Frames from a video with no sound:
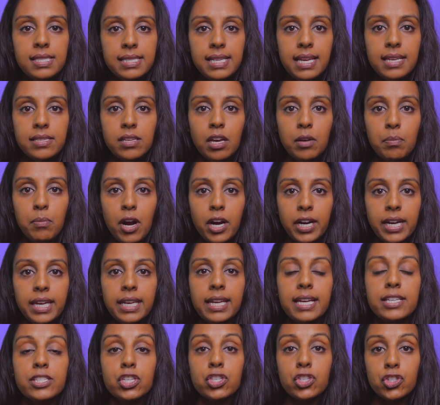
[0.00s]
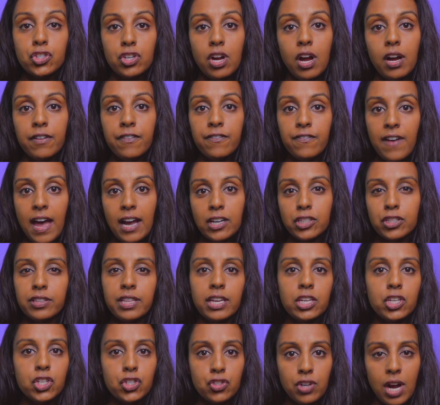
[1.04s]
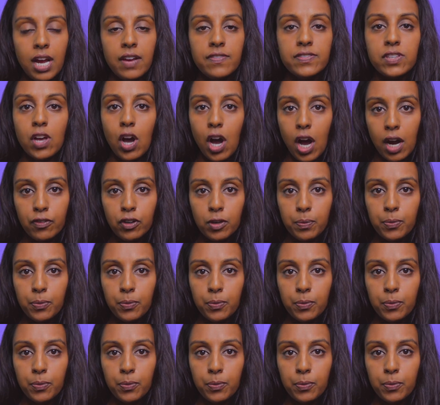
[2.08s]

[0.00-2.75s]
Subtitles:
days on market is a strong factor that drives offer